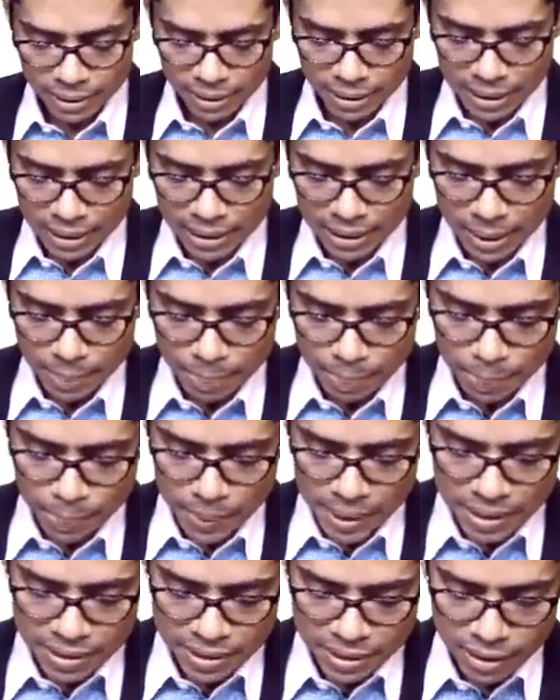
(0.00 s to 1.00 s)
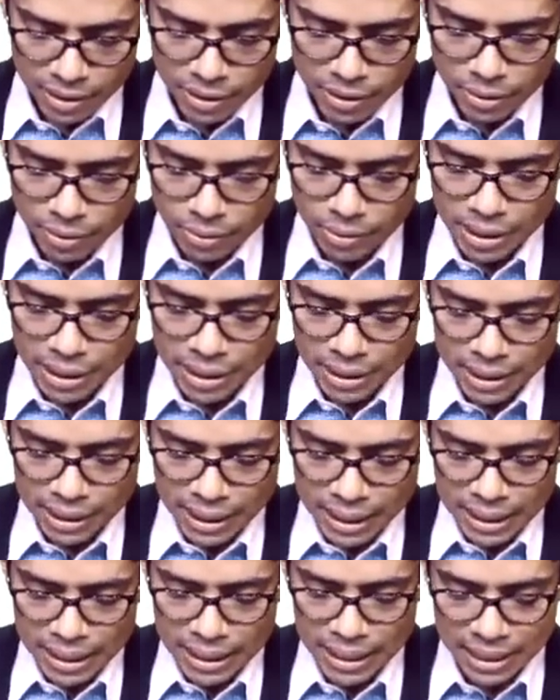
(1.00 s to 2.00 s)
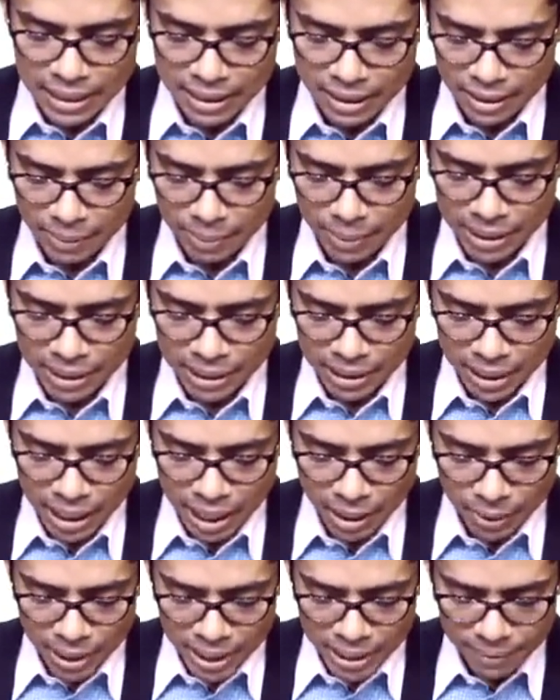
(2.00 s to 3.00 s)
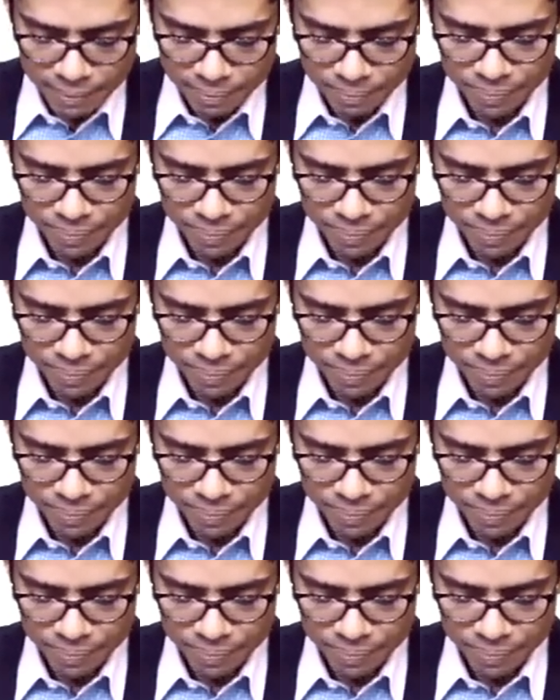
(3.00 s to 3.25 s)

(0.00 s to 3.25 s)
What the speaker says: Then the person will again remain awake.